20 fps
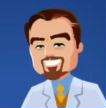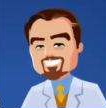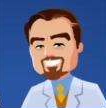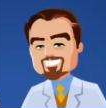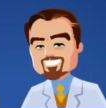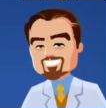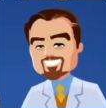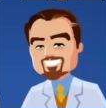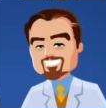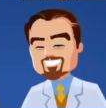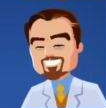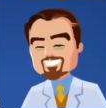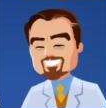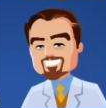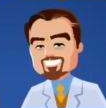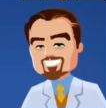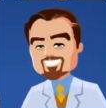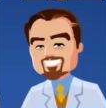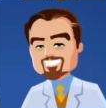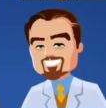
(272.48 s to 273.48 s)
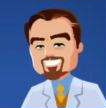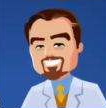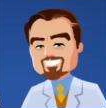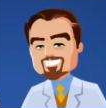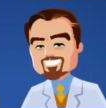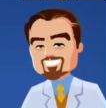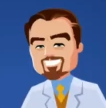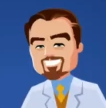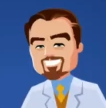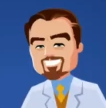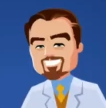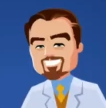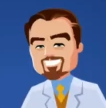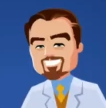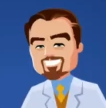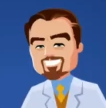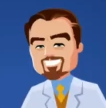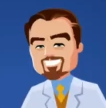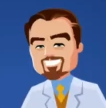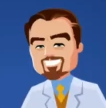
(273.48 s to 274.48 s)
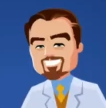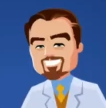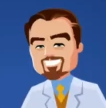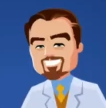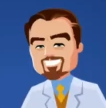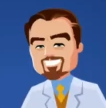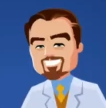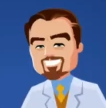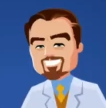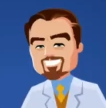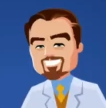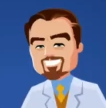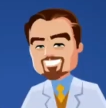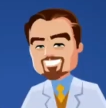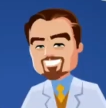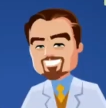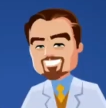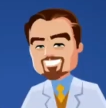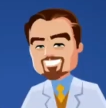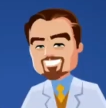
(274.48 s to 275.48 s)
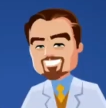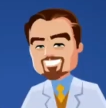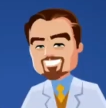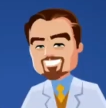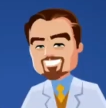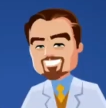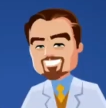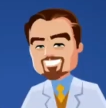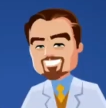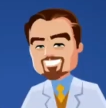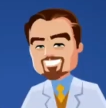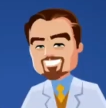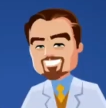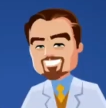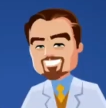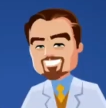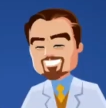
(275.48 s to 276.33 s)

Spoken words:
(no one is talking)